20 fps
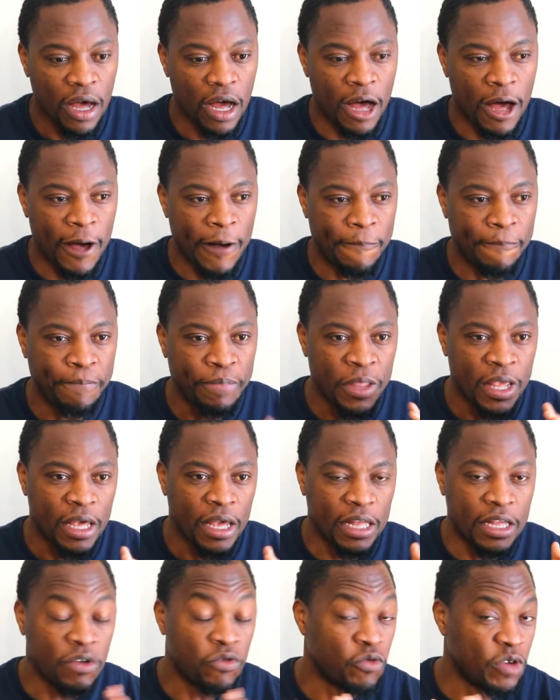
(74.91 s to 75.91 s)
Um,
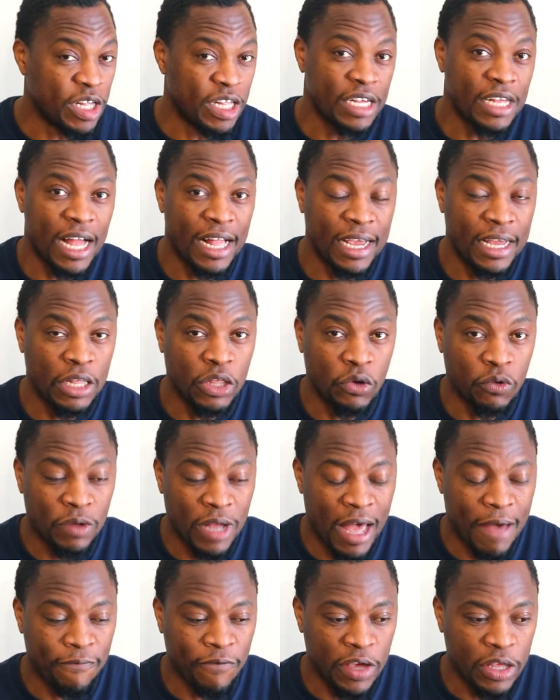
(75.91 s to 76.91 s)
and the reason I didn't do
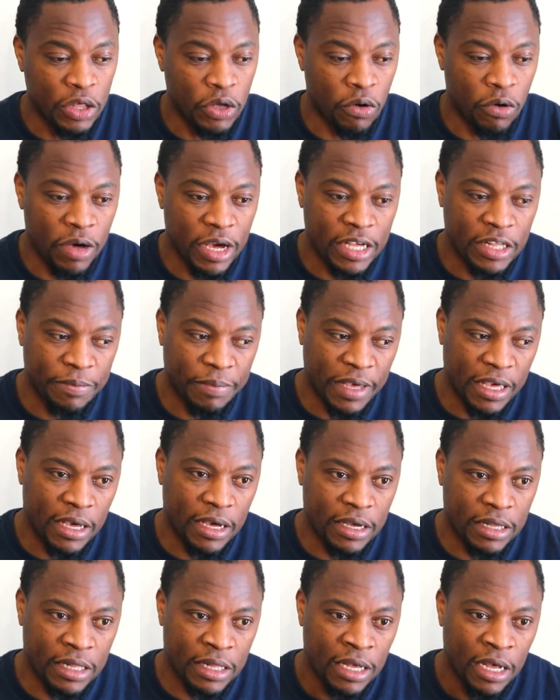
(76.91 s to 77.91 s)
that video is
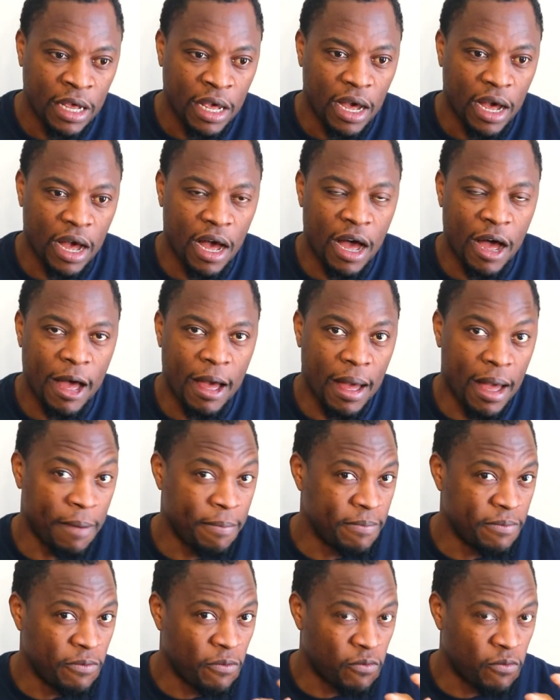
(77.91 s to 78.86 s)
because uh,